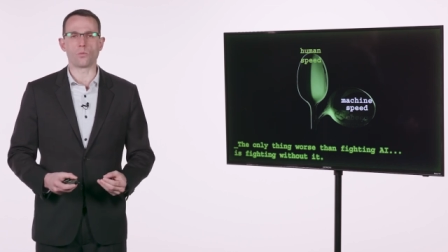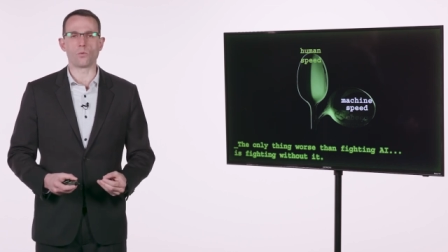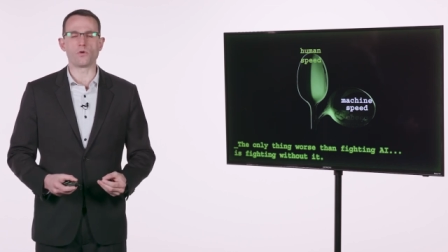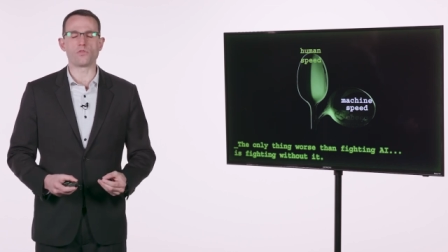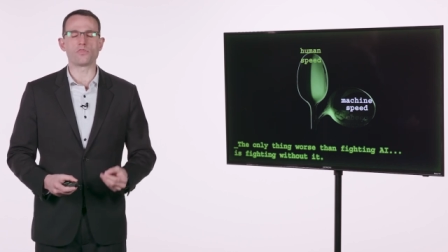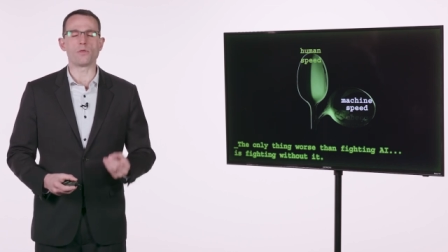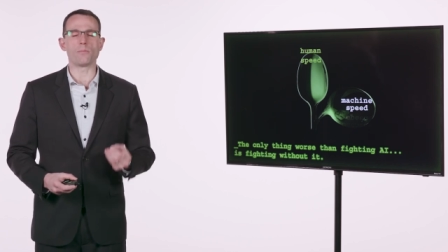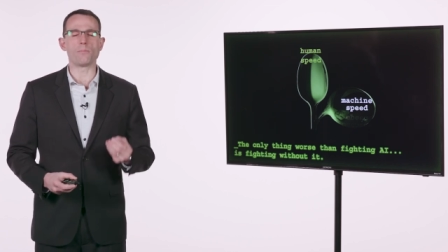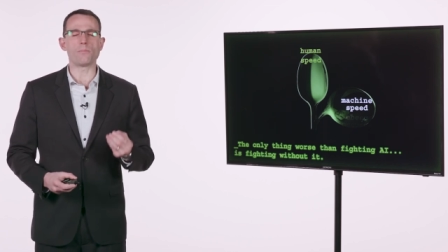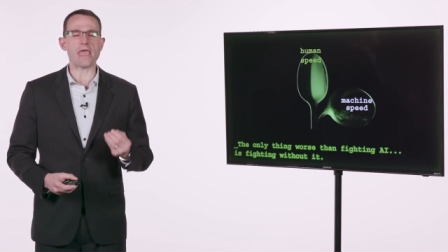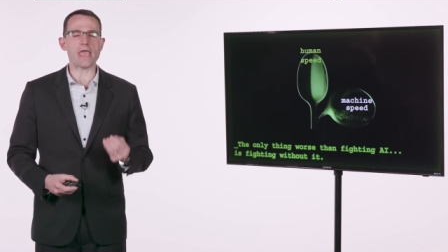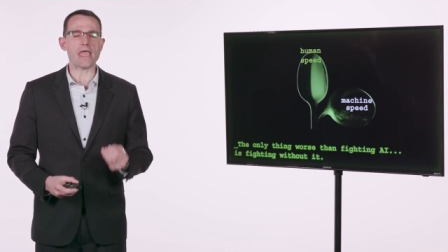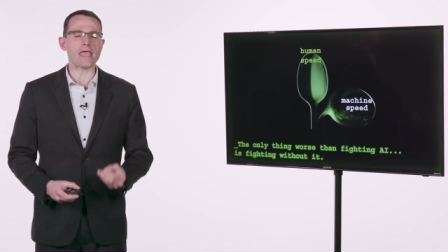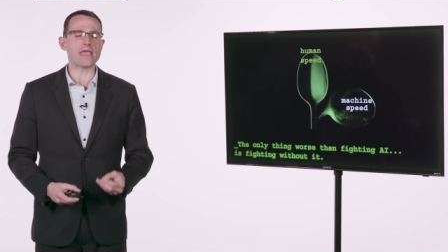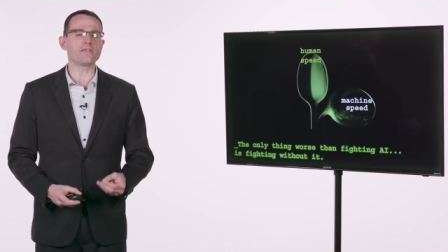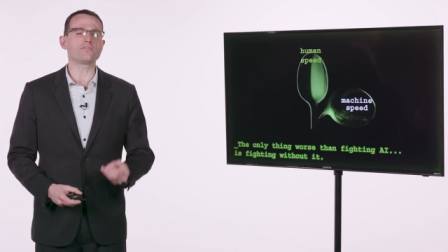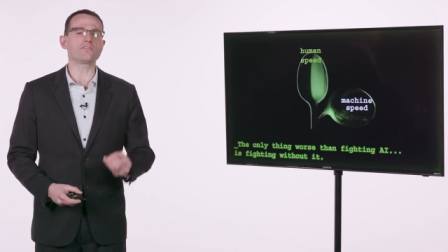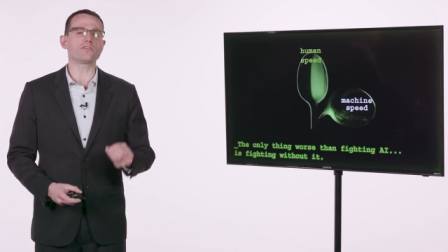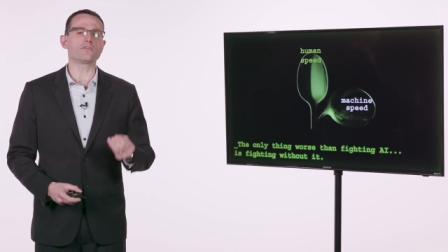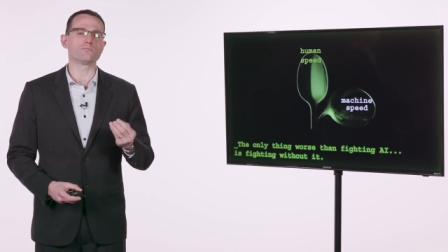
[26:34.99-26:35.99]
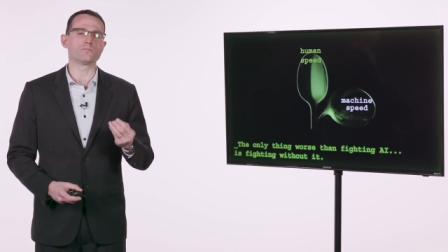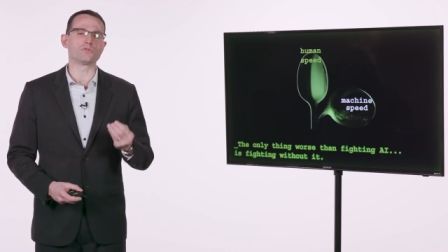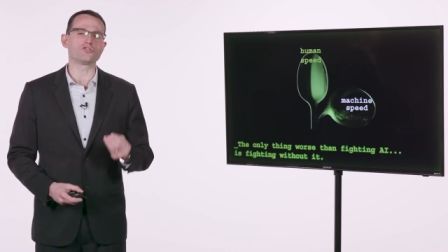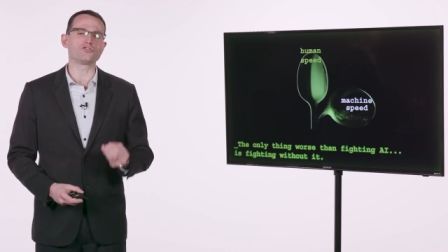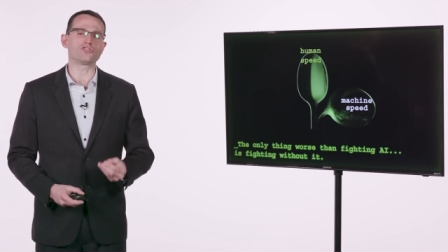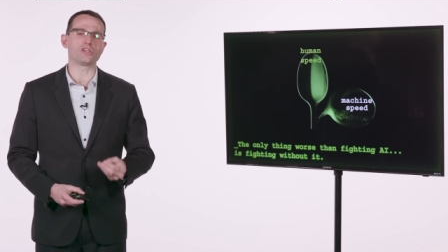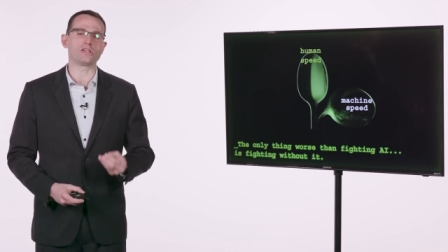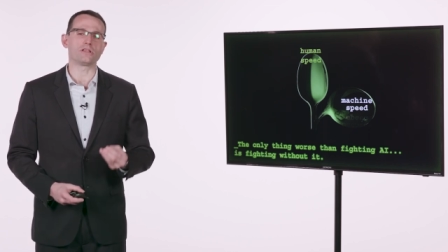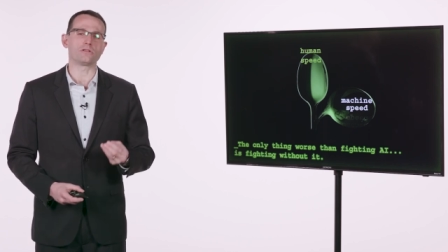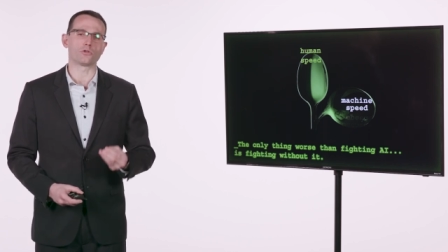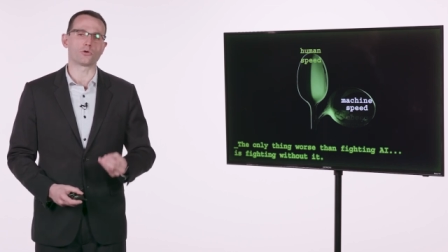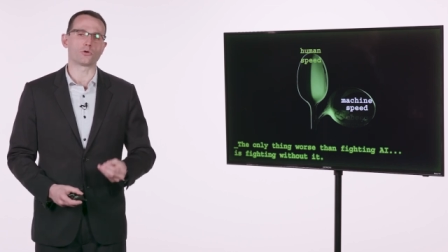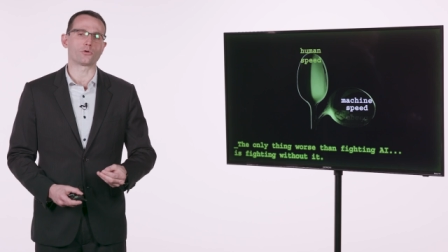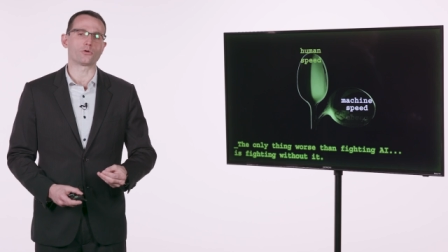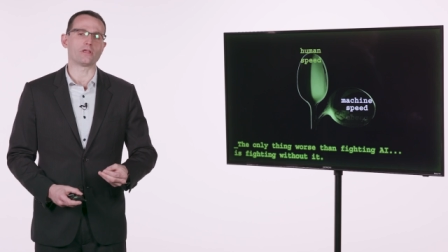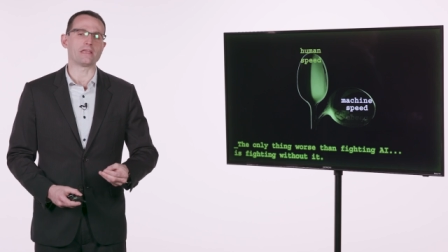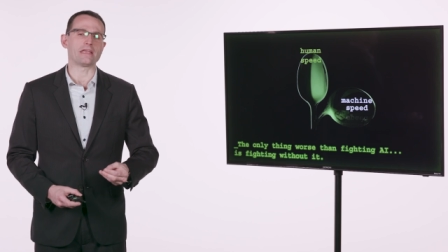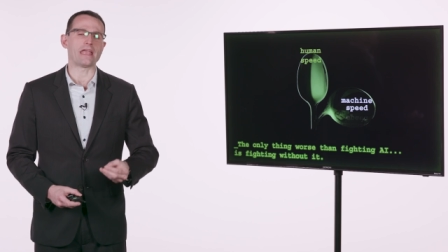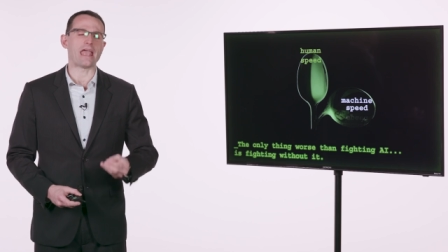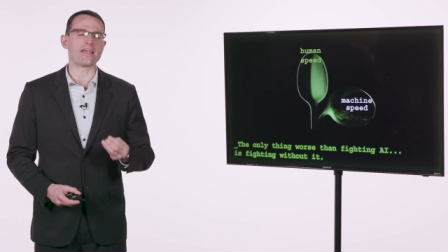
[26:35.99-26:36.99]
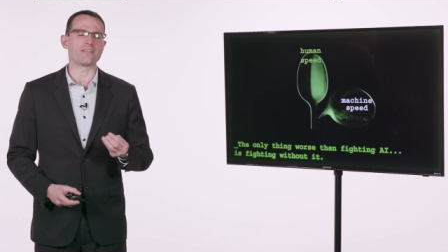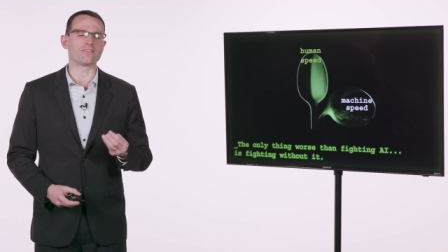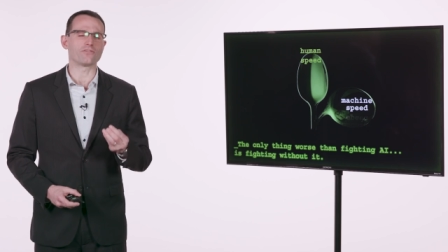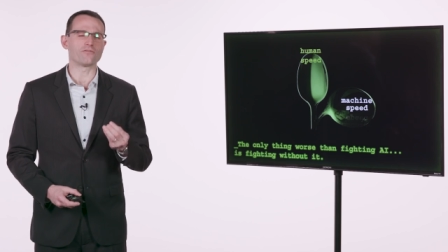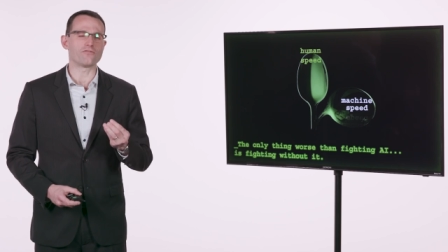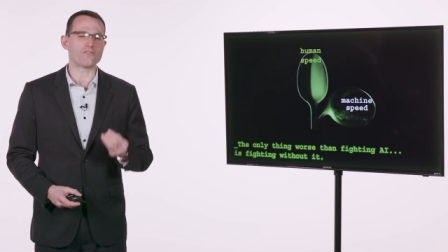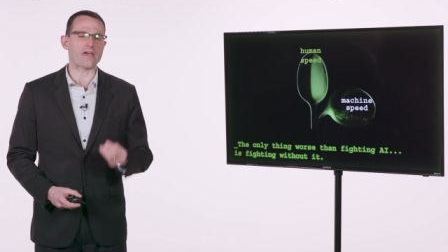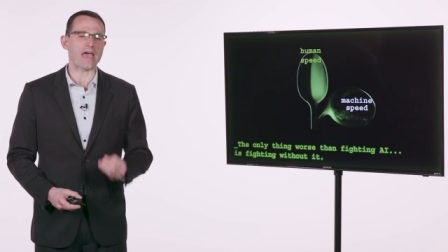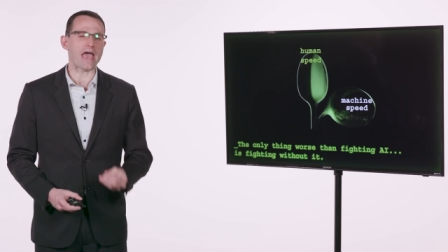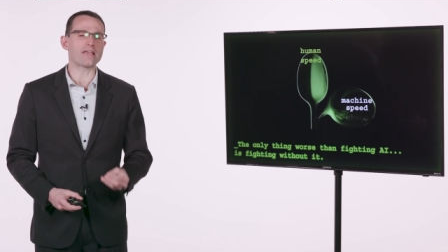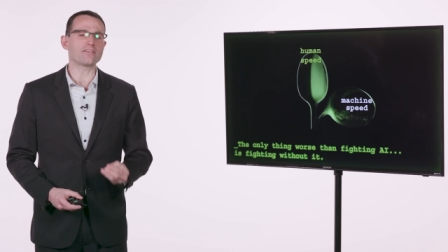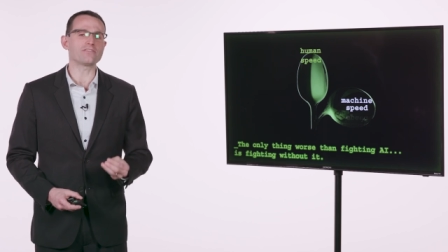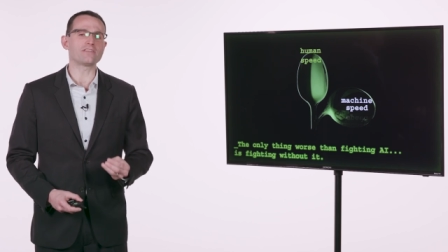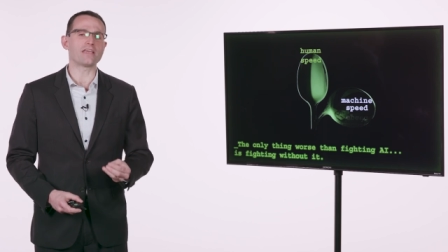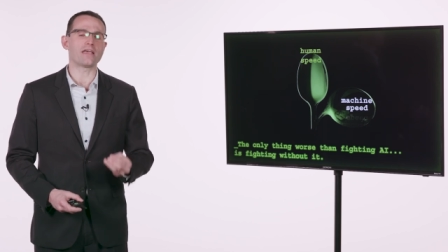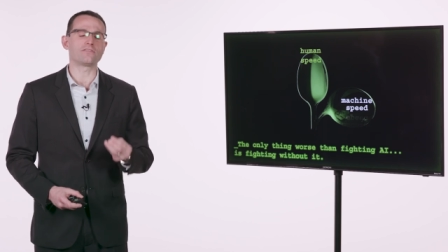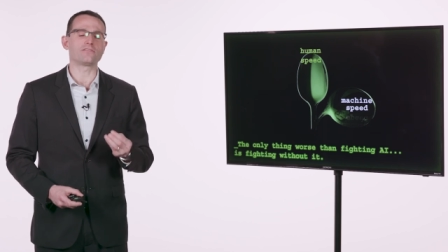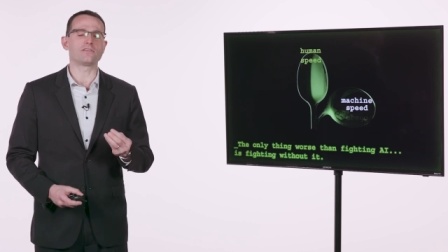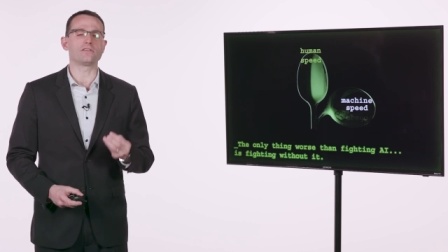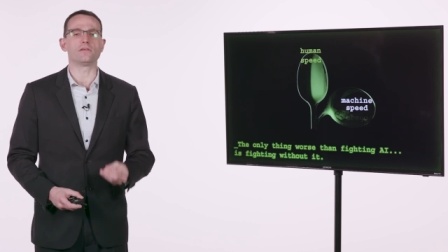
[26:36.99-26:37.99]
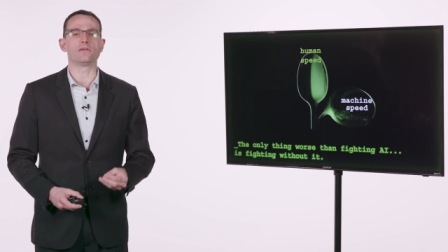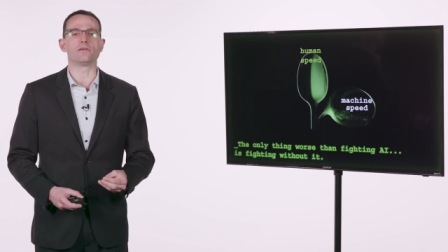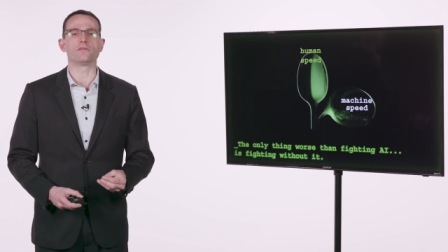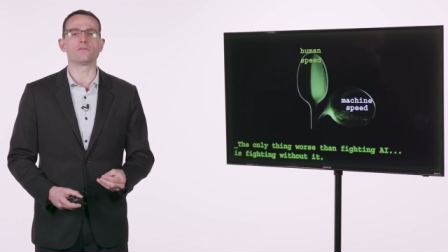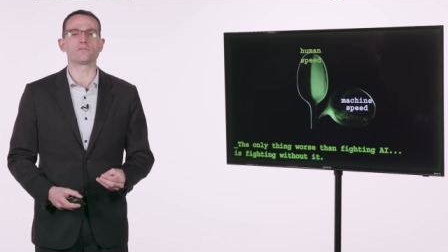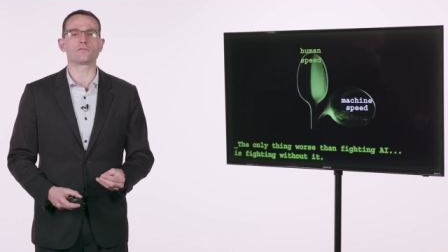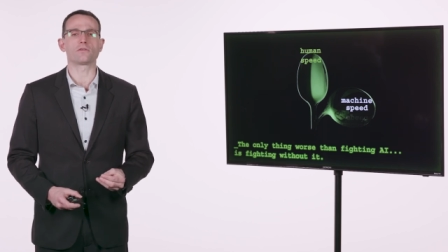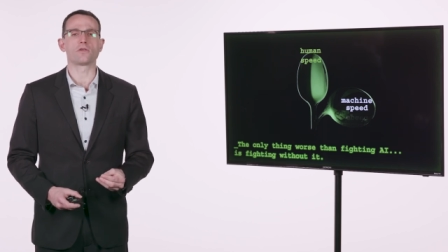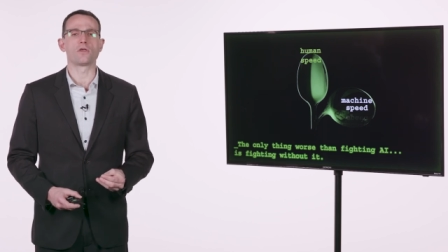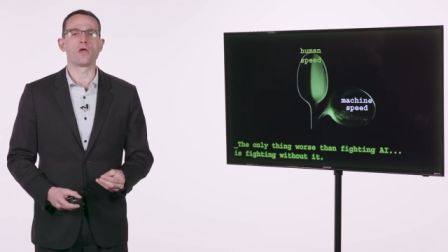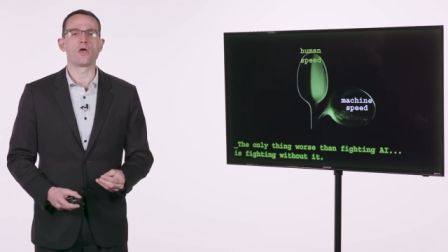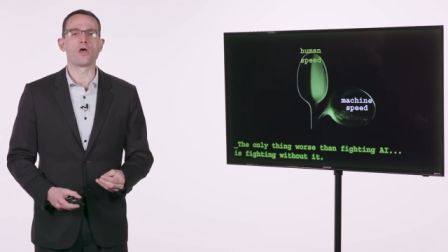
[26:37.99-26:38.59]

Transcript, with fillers: with the pace of machine learning as fast as it is